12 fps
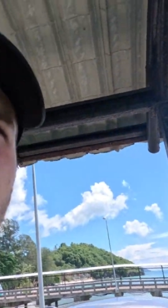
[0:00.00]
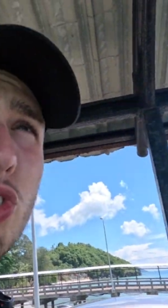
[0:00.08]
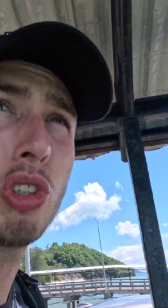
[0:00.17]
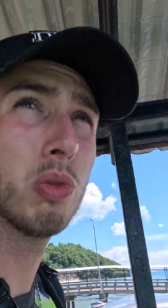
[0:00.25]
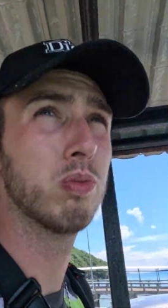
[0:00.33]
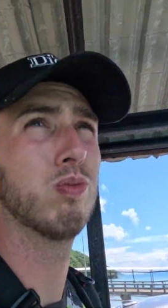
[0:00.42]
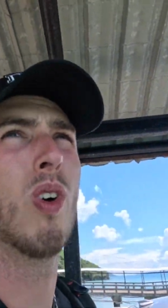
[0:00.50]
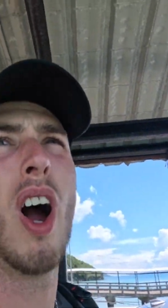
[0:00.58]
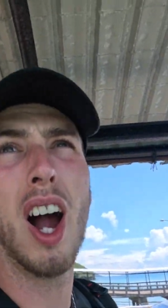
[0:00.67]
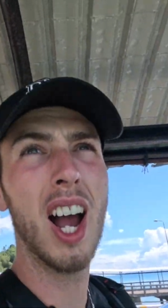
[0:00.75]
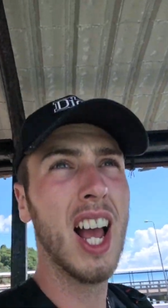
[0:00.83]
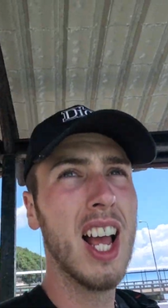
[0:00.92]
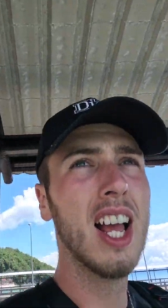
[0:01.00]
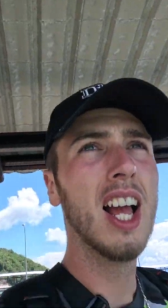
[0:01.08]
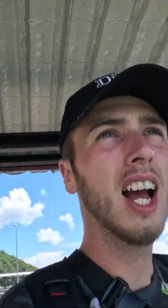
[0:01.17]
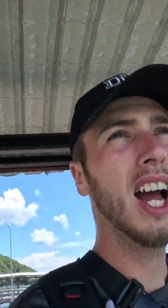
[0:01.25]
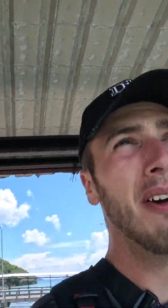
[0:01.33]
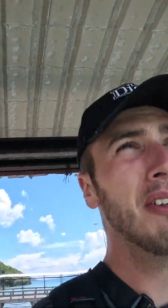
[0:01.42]
Just,
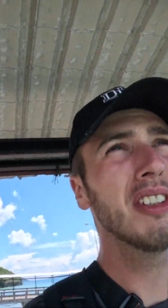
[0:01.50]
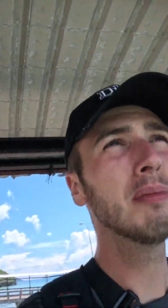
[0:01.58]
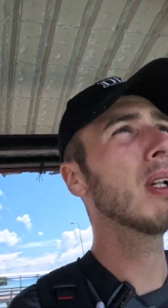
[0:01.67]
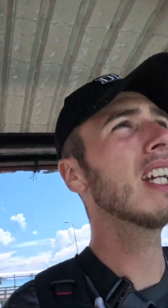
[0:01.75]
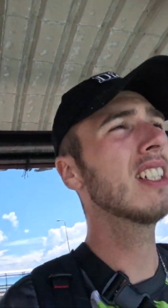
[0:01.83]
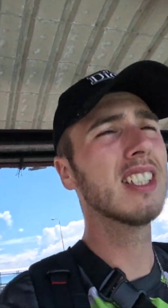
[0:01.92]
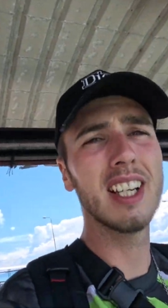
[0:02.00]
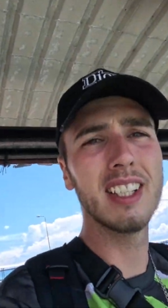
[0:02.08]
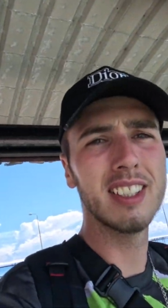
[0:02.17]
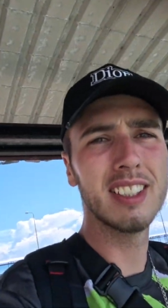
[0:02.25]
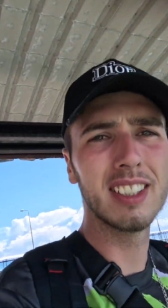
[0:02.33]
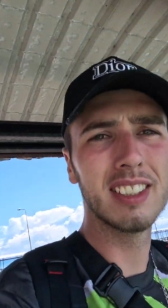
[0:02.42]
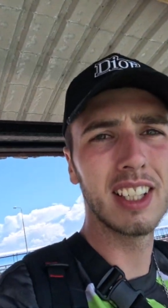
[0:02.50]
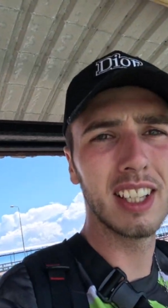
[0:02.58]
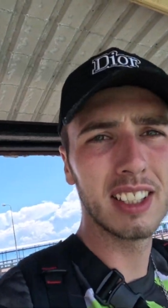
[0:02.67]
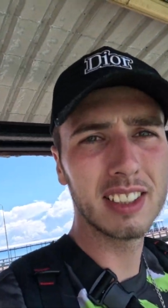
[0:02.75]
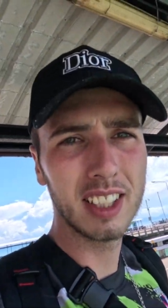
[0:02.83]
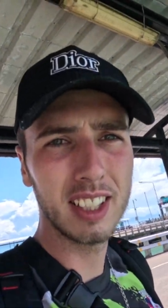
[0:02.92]
how does places like this
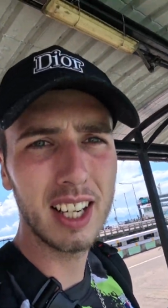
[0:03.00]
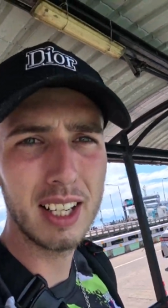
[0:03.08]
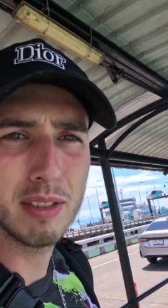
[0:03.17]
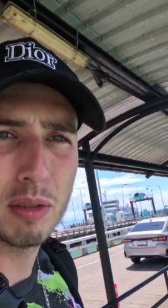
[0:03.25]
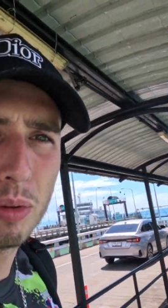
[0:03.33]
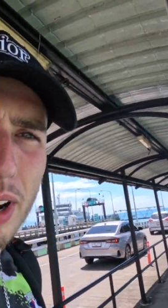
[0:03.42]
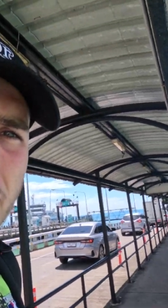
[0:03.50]
exist? And I live in